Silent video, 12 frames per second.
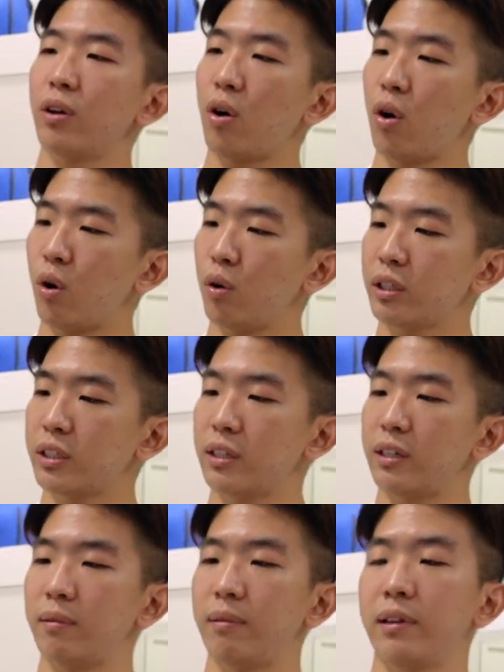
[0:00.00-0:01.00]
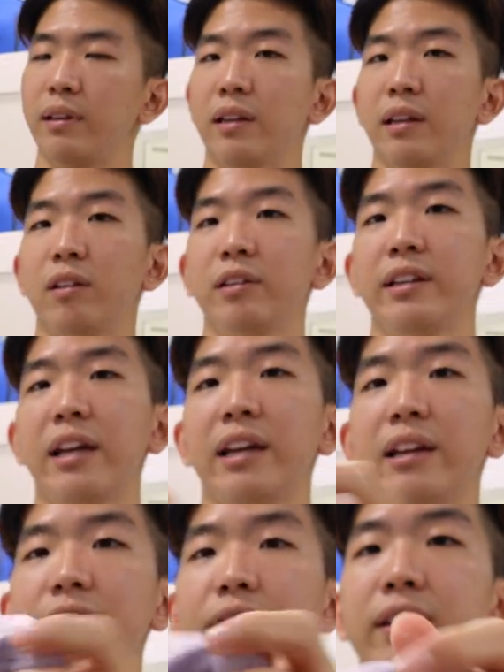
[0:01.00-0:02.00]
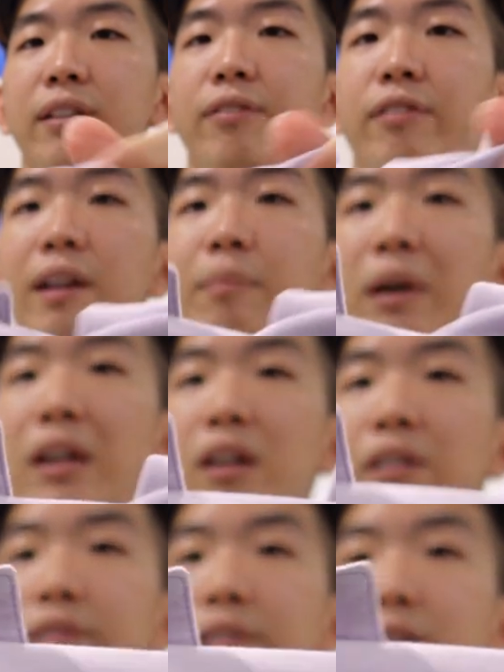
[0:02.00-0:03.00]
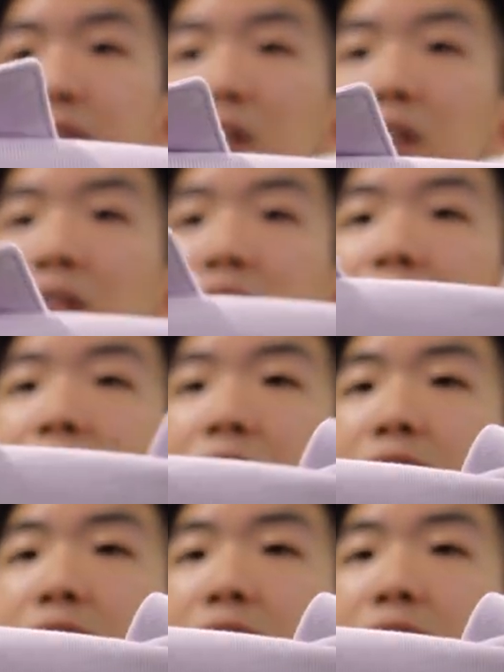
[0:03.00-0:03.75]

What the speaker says: the whole shirt. Not only that, even the front part of this collar.